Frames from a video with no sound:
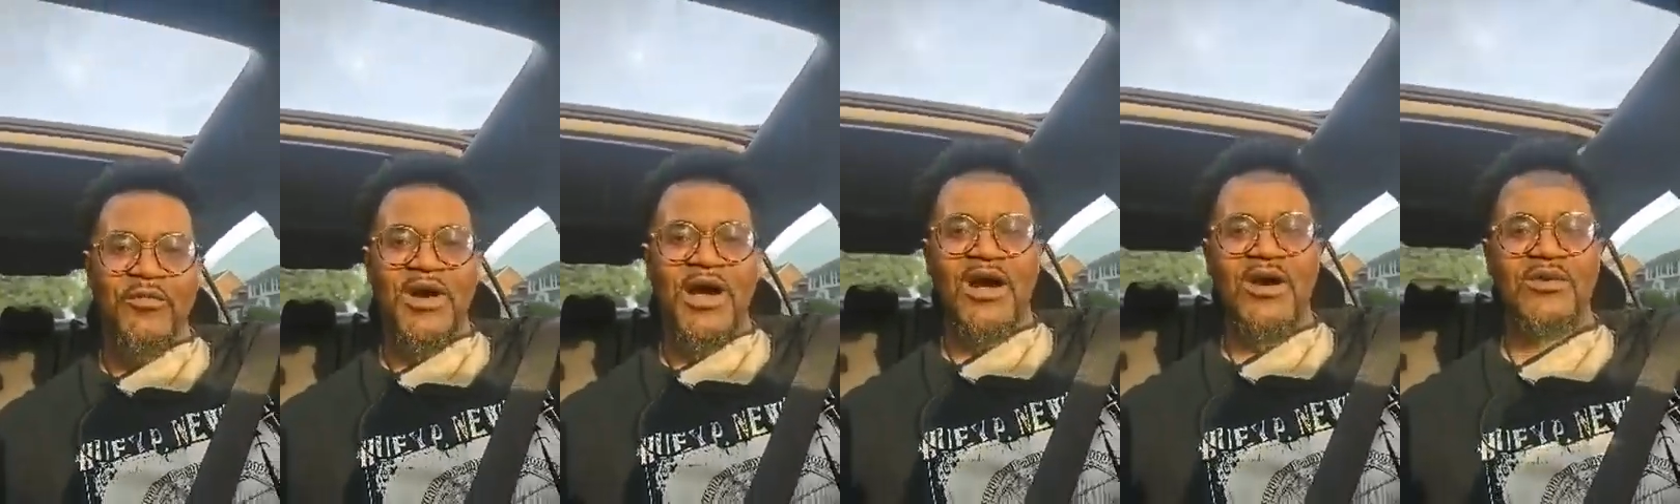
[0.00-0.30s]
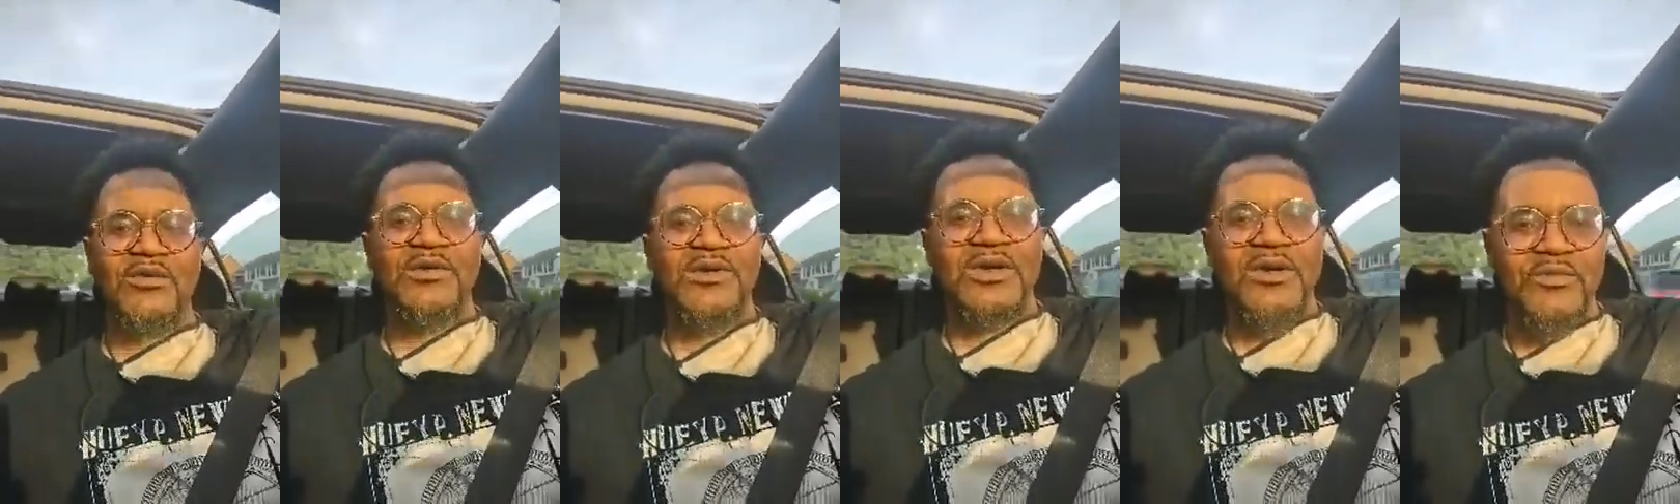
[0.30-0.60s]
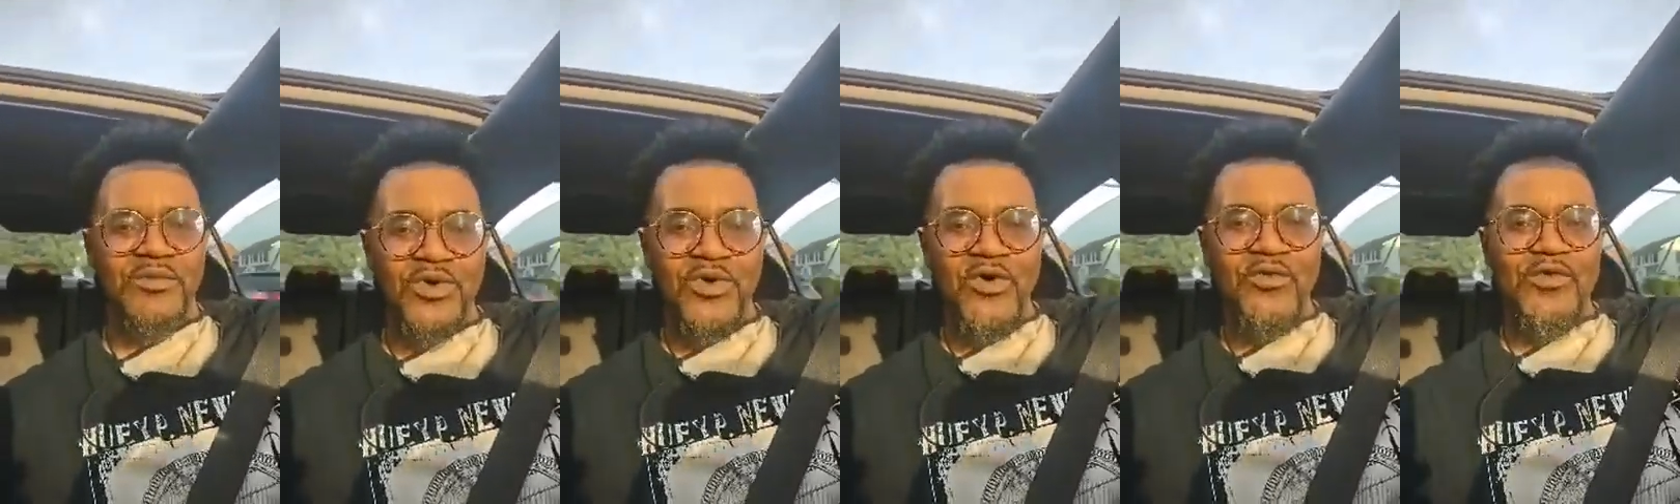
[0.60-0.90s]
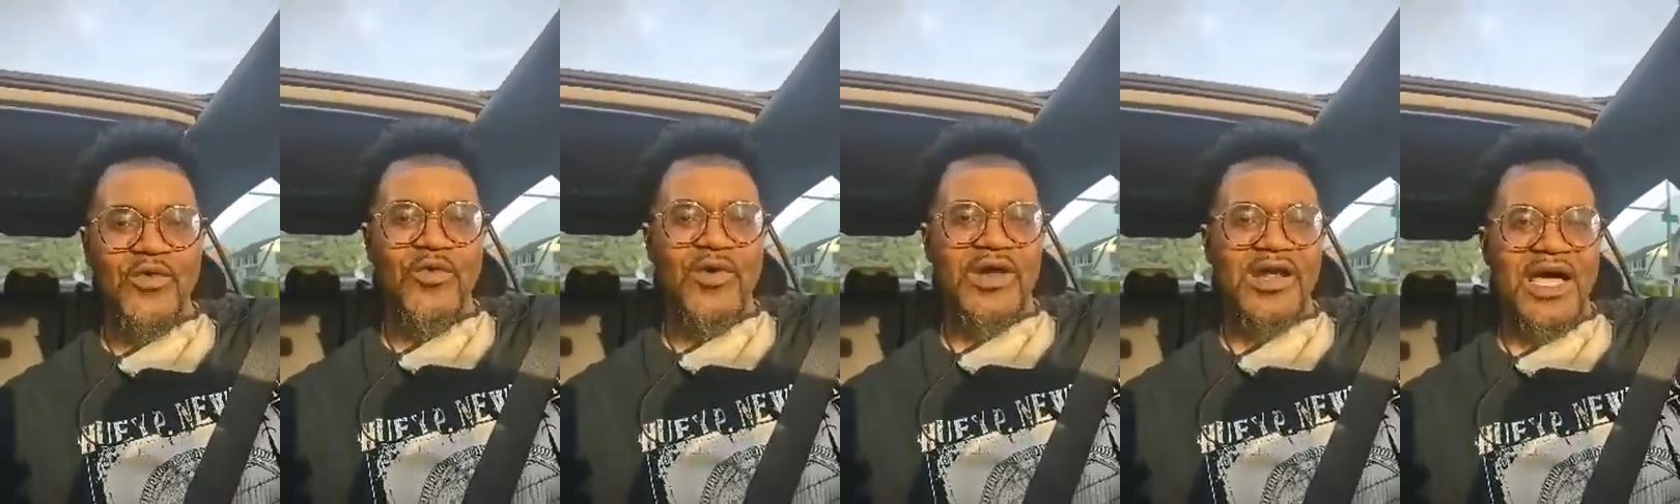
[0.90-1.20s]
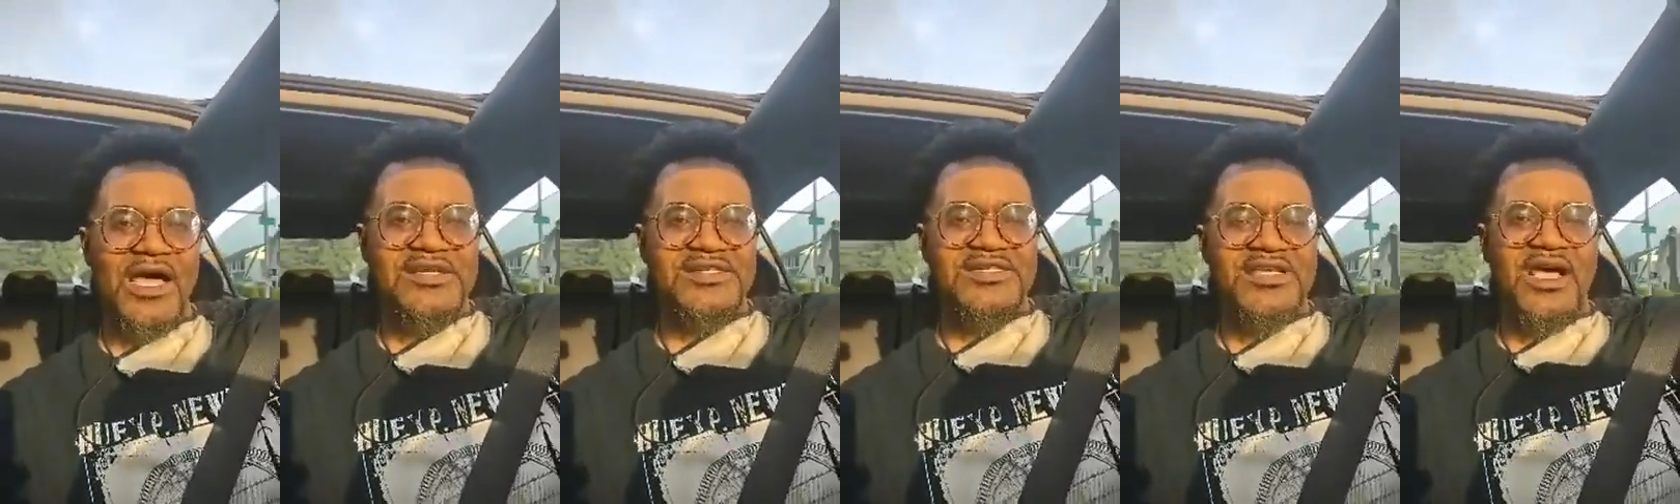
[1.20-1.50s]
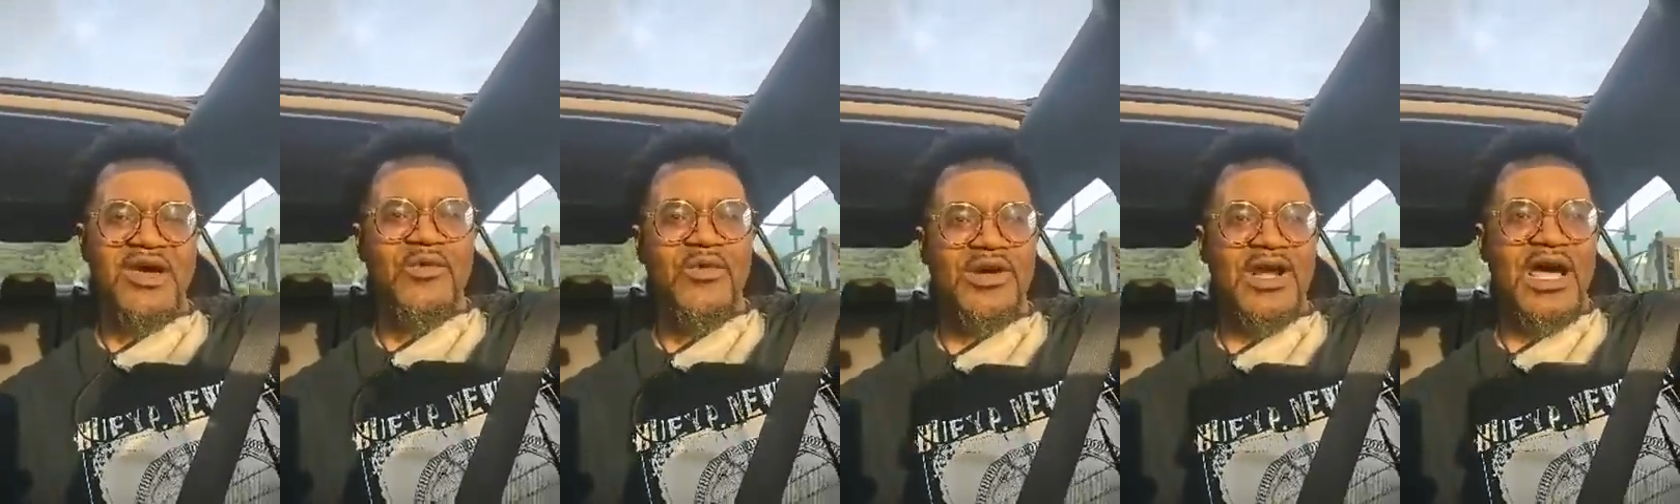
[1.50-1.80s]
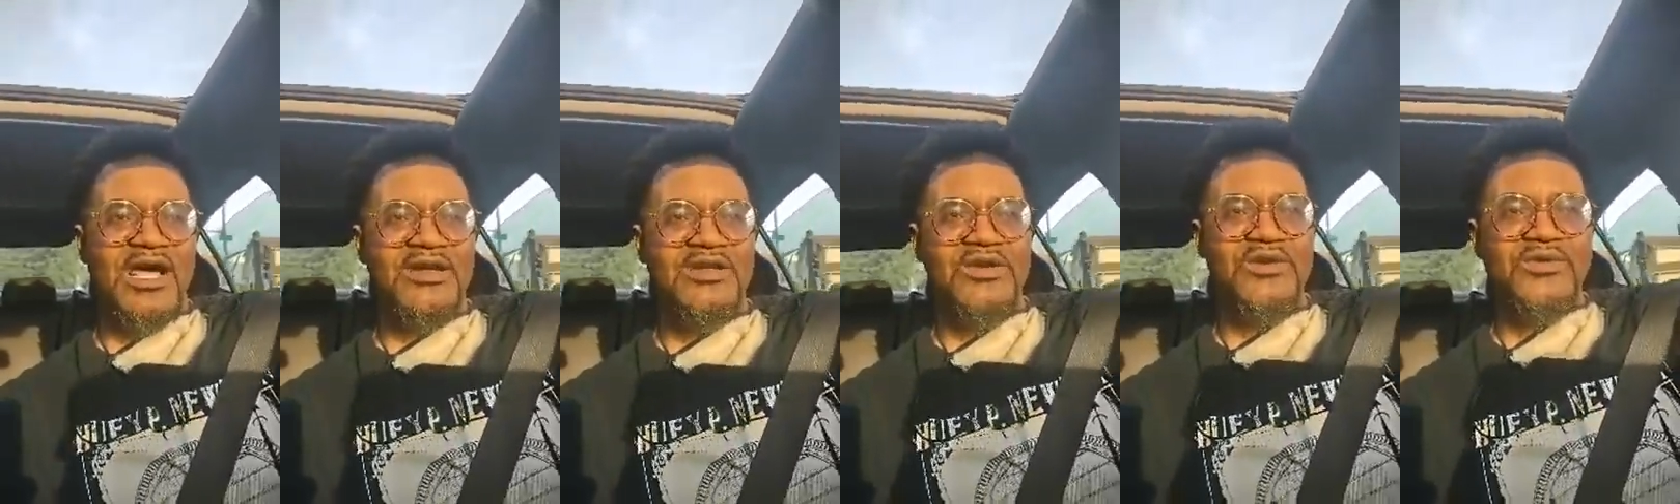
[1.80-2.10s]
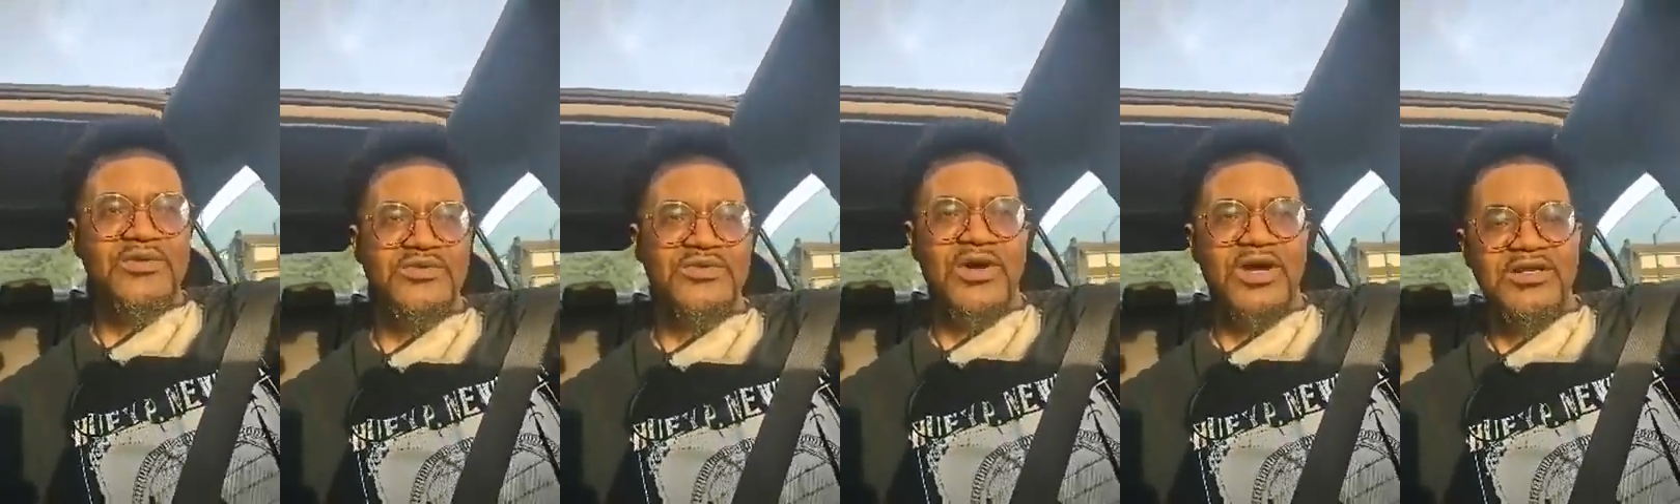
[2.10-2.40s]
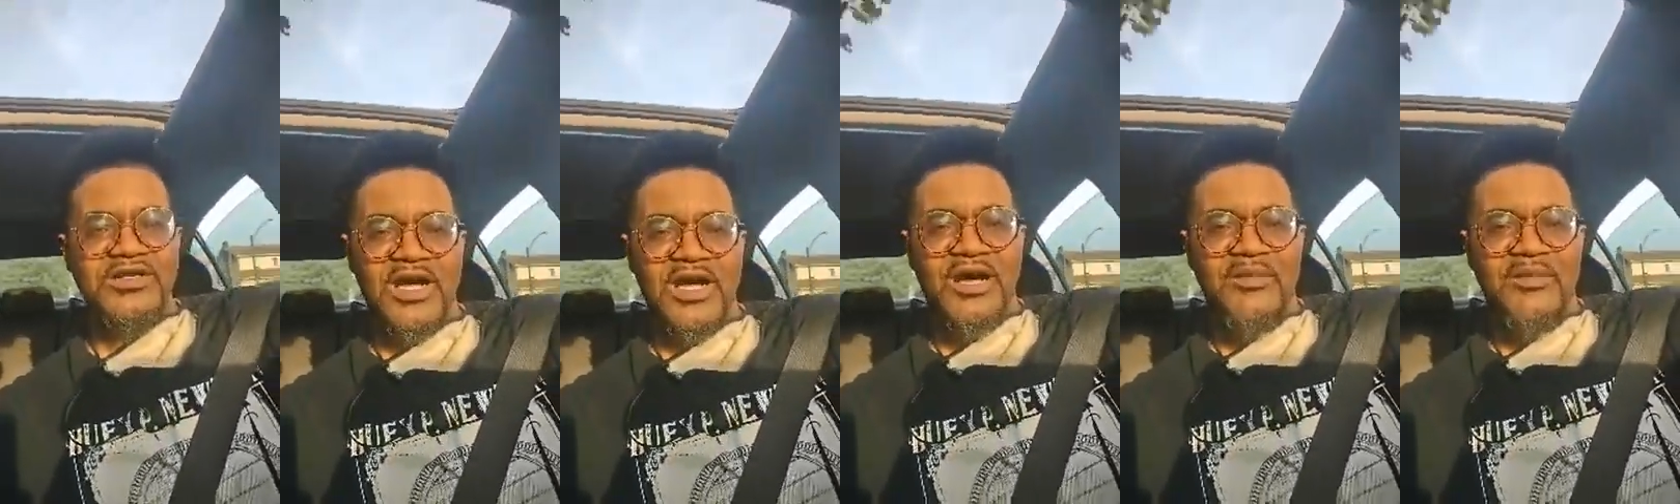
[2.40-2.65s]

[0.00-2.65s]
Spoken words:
of what I say or what I do? Does